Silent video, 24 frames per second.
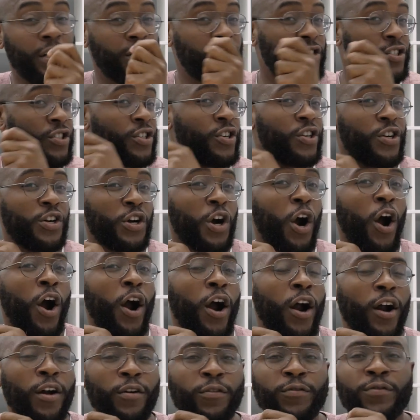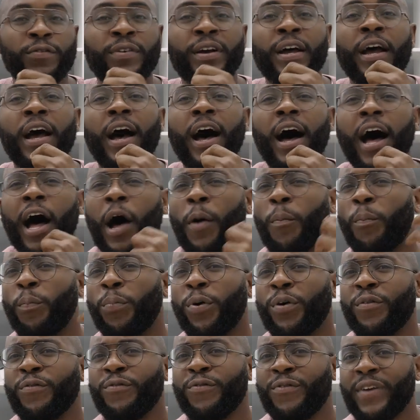a scarf
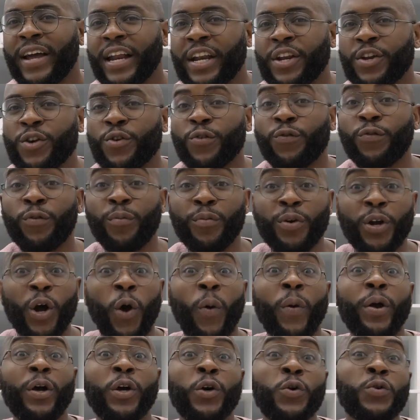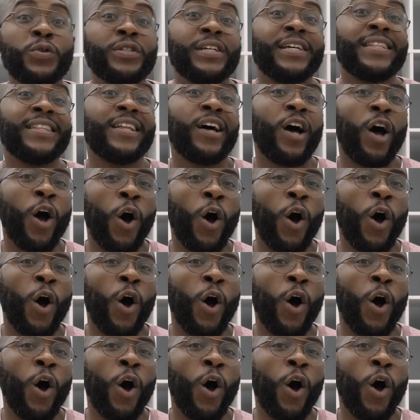prevent you from knowing who's in the